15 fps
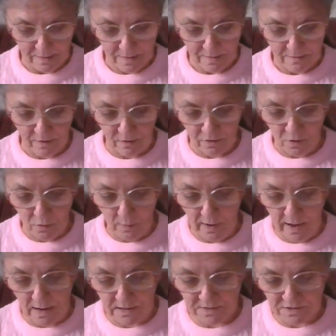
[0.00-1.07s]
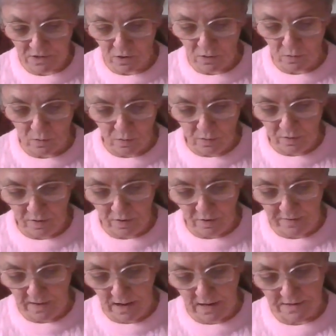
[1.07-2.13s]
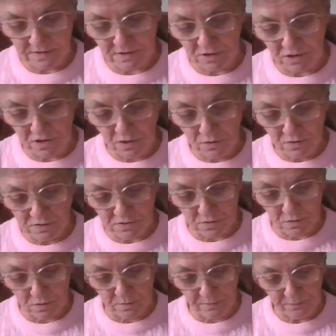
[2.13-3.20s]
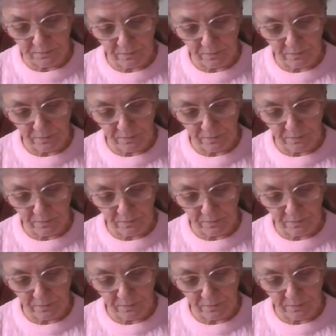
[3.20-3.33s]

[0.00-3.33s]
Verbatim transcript: Got nowhere else to go, nothing else to do, so